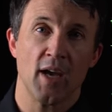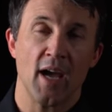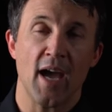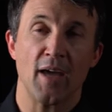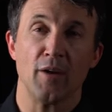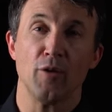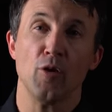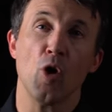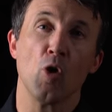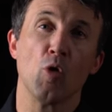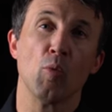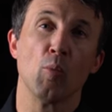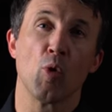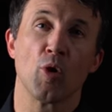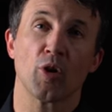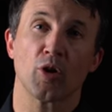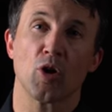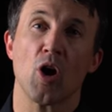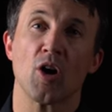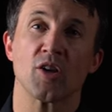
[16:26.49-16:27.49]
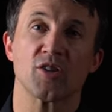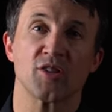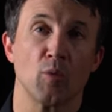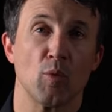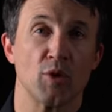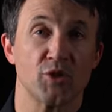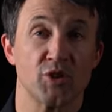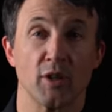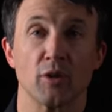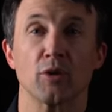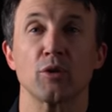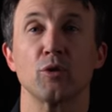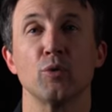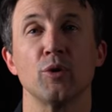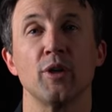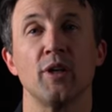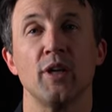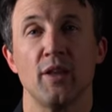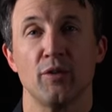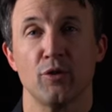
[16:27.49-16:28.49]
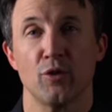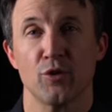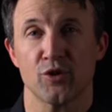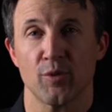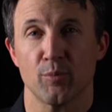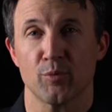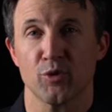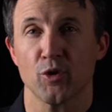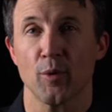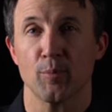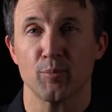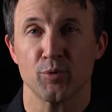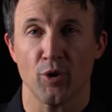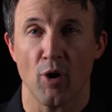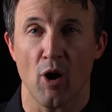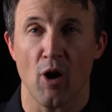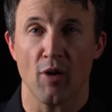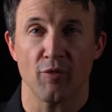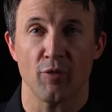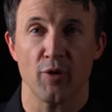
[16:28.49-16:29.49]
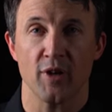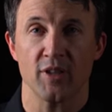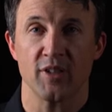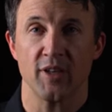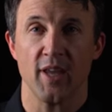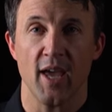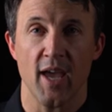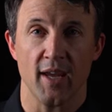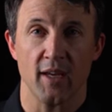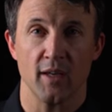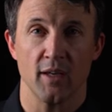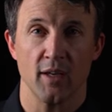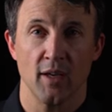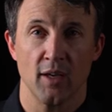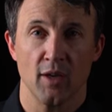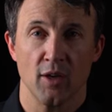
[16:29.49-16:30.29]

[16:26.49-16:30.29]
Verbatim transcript: at no more cost than what's included in their subscription offering today.